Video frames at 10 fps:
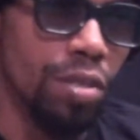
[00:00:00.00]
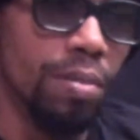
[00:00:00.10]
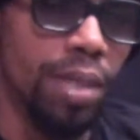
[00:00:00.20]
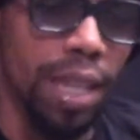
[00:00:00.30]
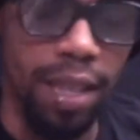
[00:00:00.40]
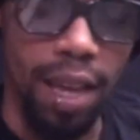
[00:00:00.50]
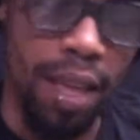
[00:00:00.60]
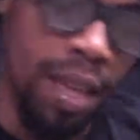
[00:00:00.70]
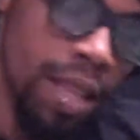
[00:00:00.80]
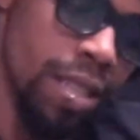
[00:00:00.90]
You'd be like, yeah,
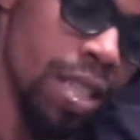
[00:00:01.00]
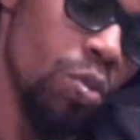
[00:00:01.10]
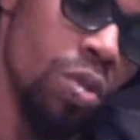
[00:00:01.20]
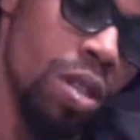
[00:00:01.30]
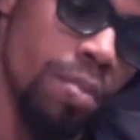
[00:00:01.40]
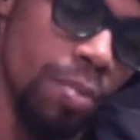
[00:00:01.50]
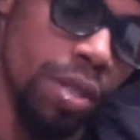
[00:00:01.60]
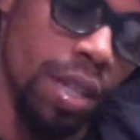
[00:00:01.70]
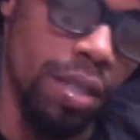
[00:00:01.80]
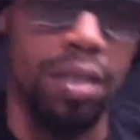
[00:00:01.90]
this one
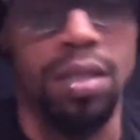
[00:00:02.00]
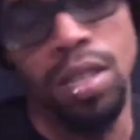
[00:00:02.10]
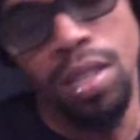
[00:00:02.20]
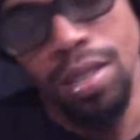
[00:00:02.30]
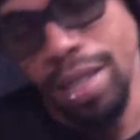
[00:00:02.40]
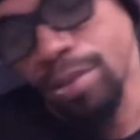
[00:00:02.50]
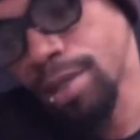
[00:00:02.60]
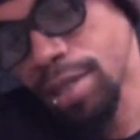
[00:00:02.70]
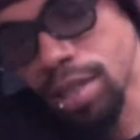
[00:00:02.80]
protected, that one